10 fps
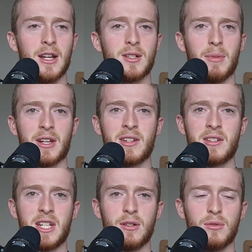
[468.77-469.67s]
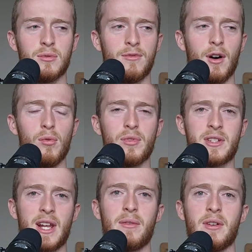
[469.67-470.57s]
steel vault
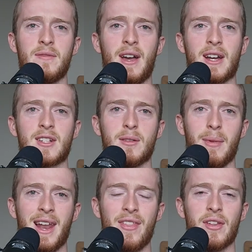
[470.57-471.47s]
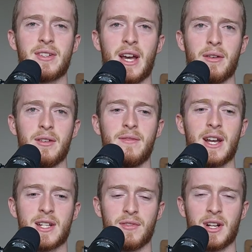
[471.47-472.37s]
sound effects, some leather sound effects
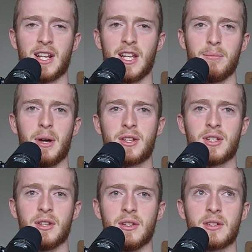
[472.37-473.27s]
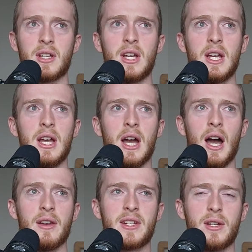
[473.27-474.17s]
for clicking buttons, a
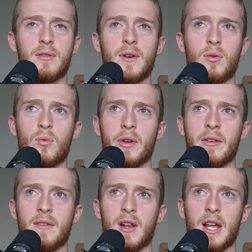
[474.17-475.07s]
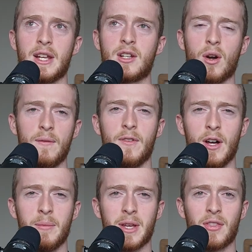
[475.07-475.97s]
steel vault one for like
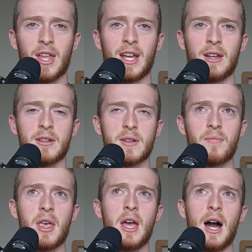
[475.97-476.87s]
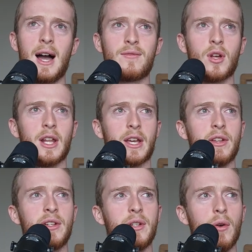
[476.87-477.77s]
confirming things. I've got like a
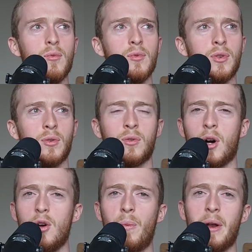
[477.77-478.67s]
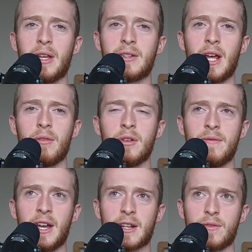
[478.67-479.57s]
stone door opening sound
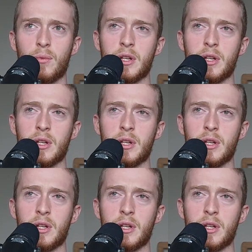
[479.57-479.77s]
effect for when you